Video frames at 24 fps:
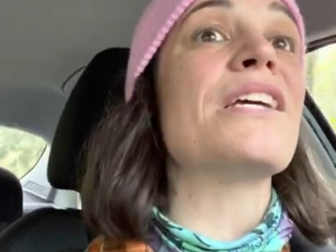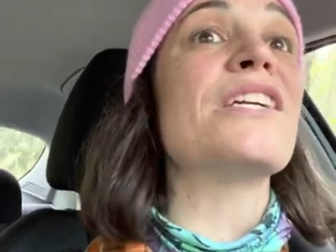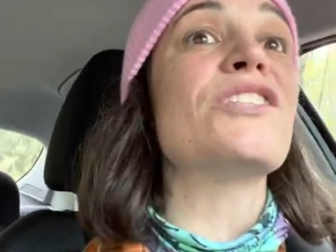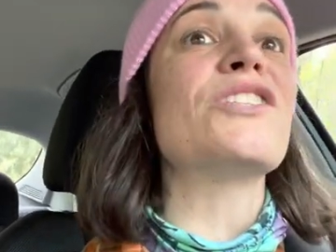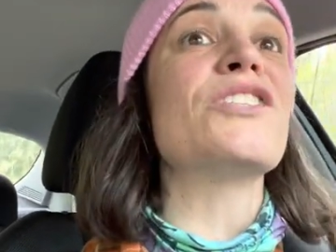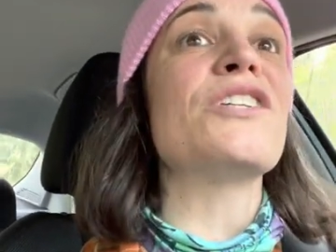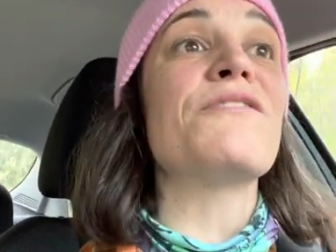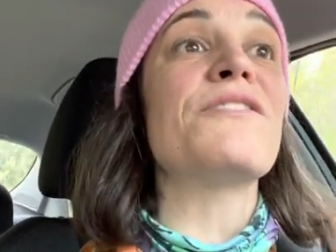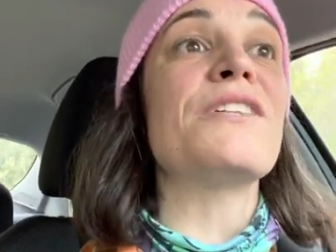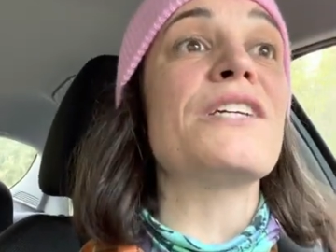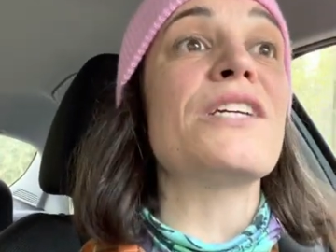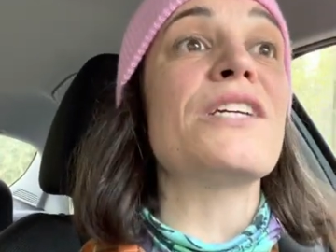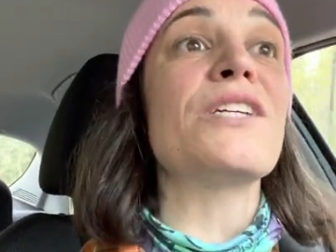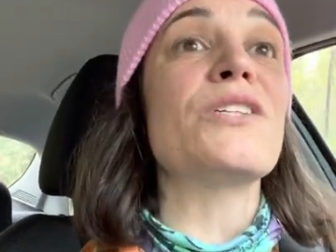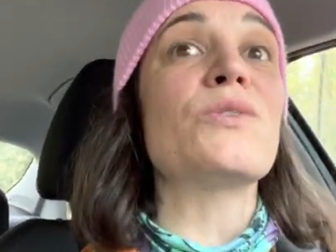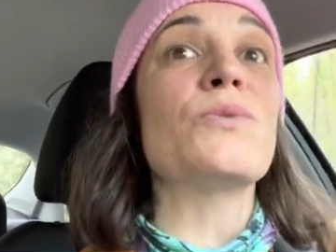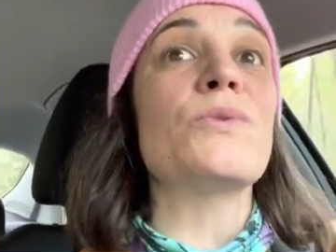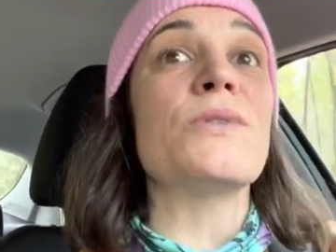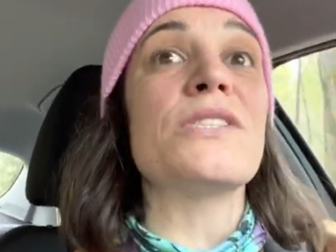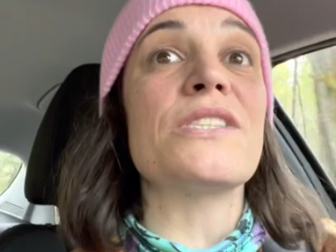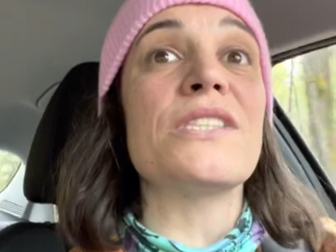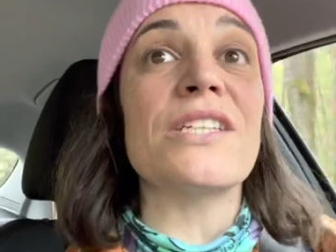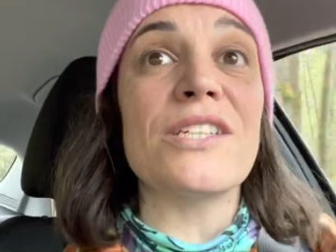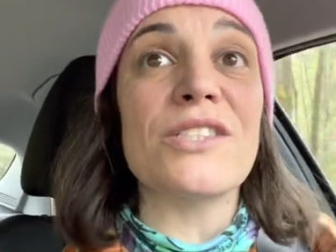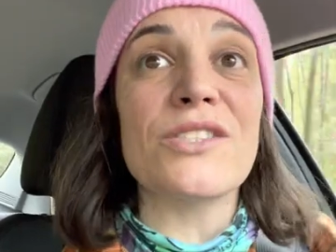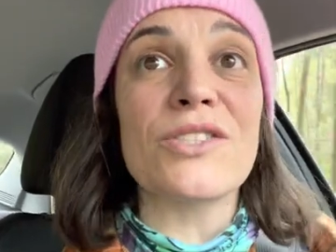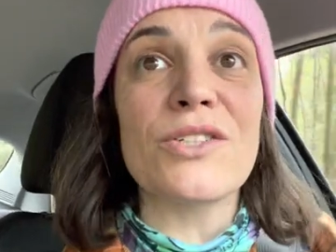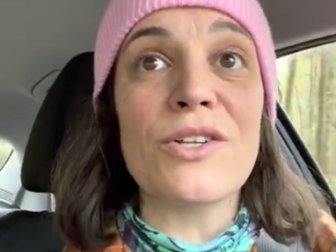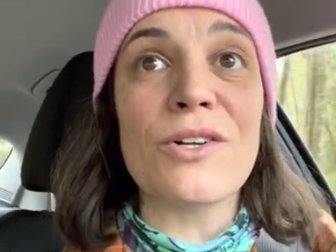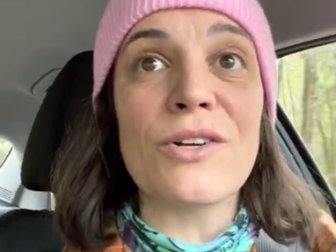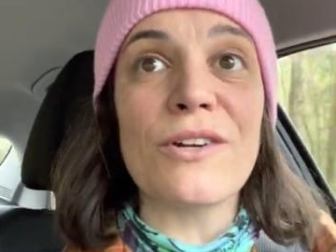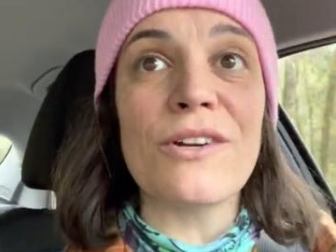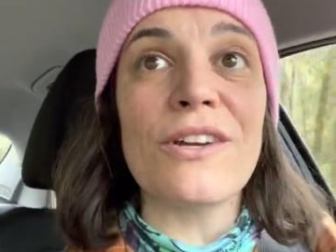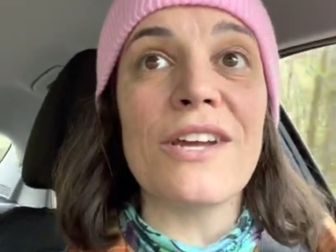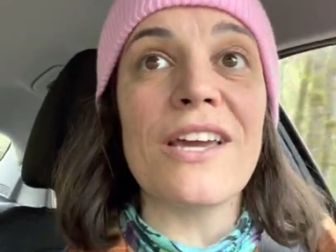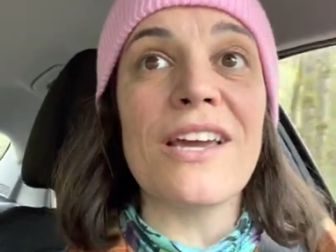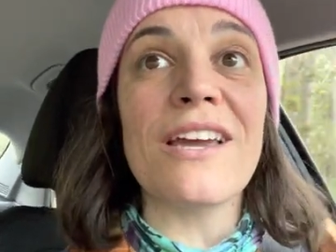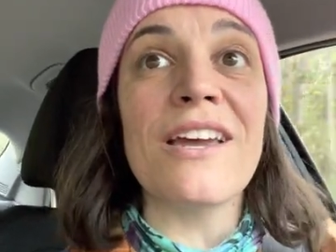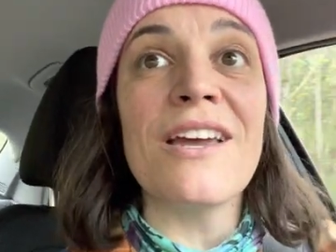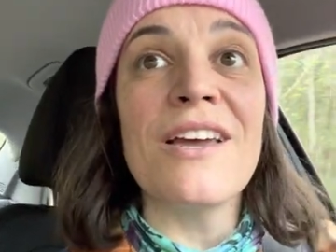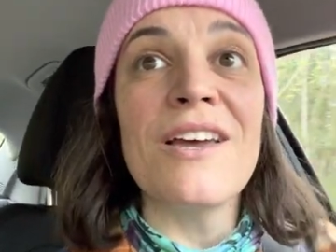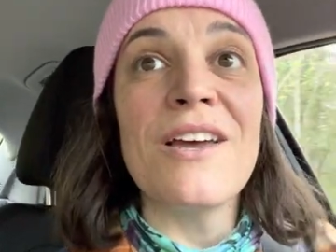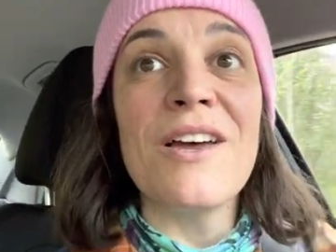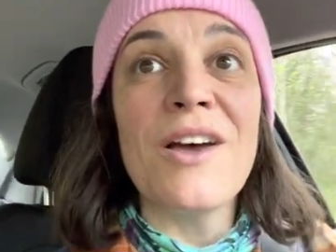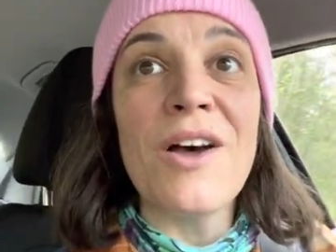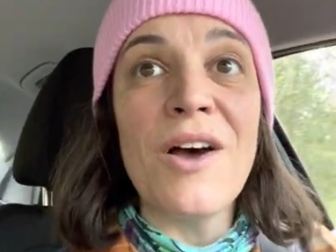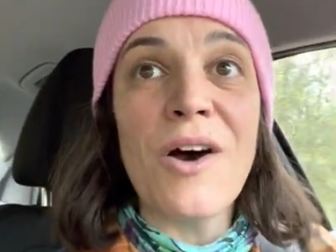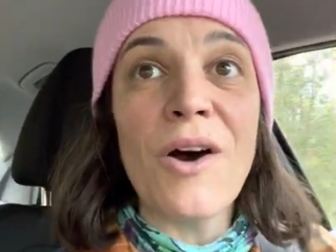and shifting and twisting and turning.
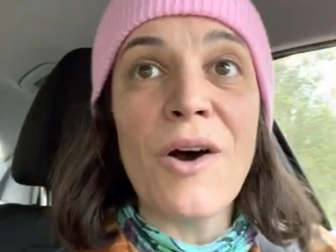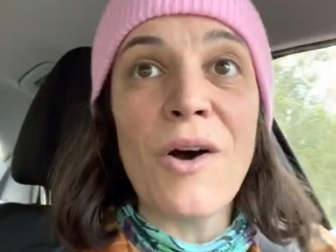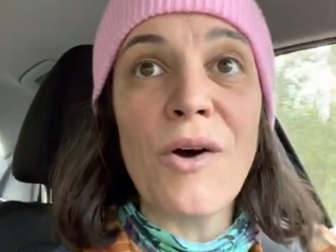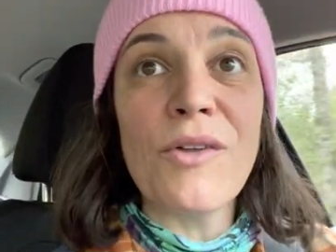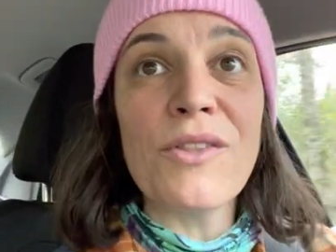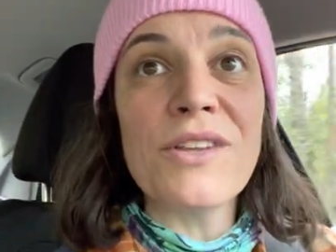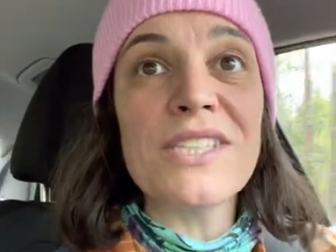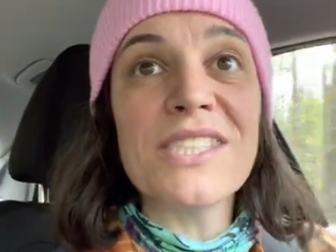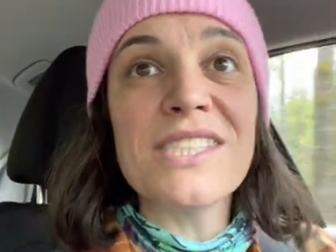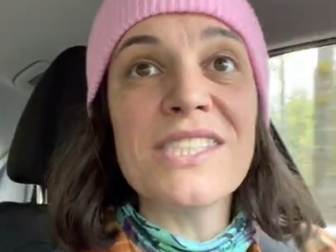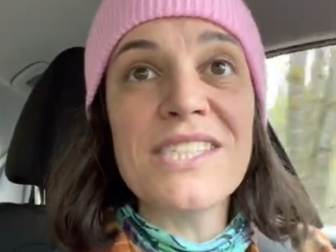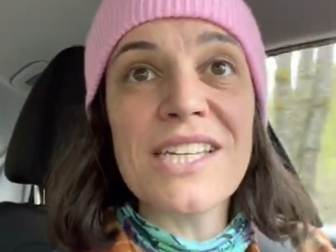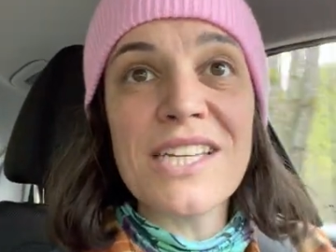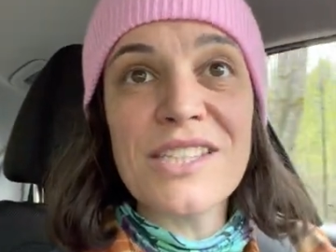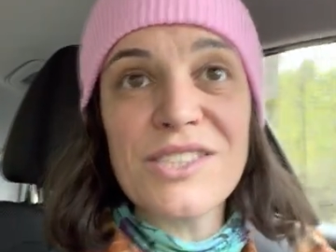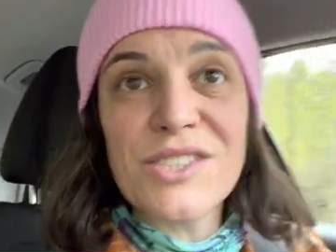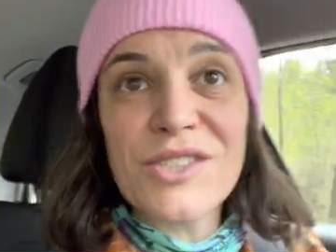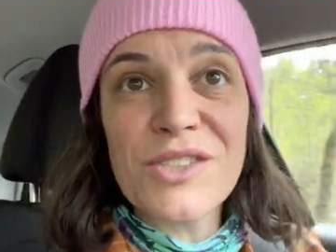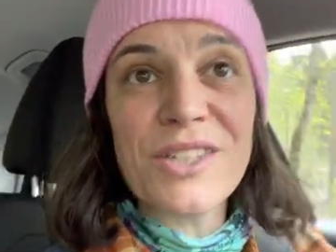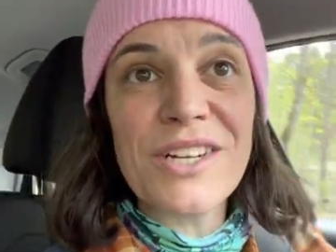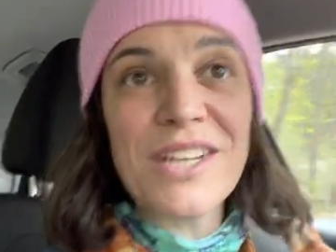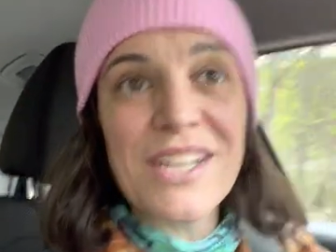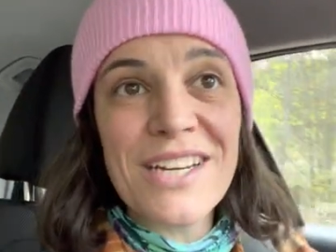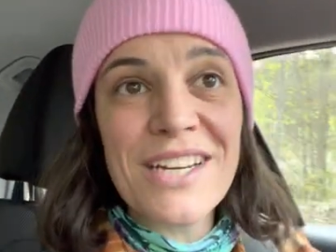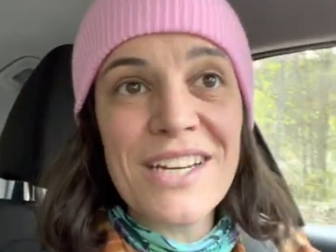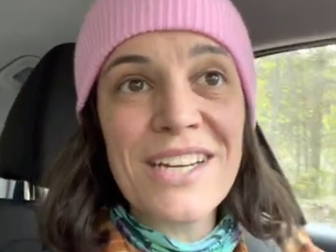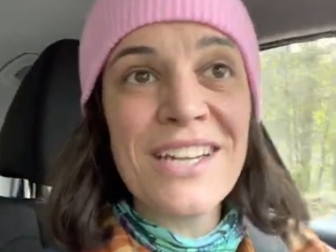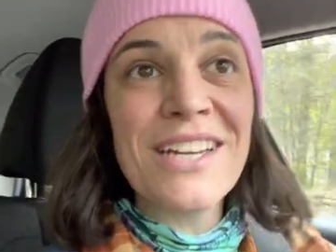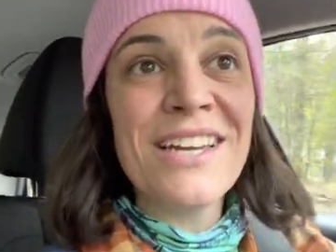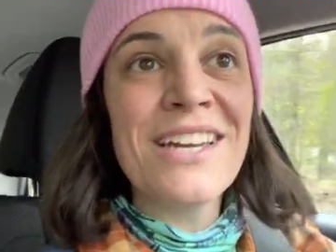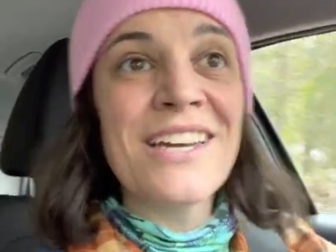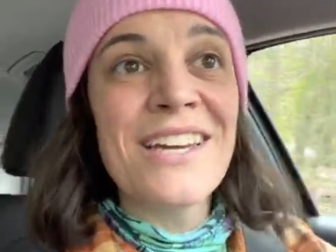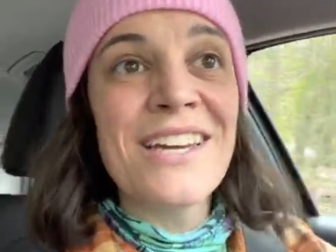All the sensory,